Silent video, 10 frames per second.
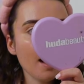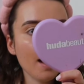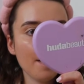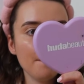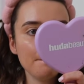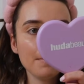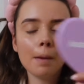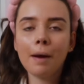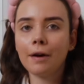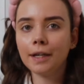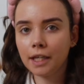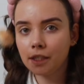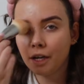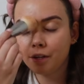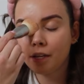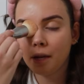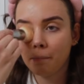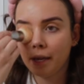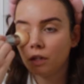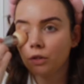but apparently it does like
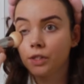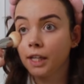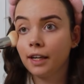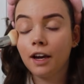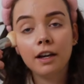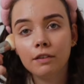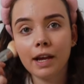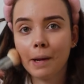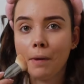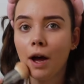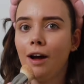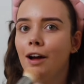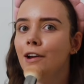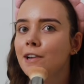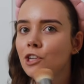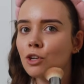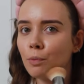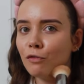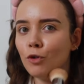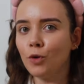make your skin kind of like purge
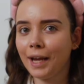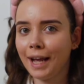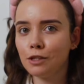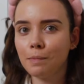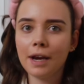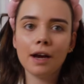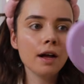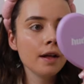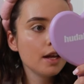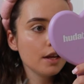before it gets better.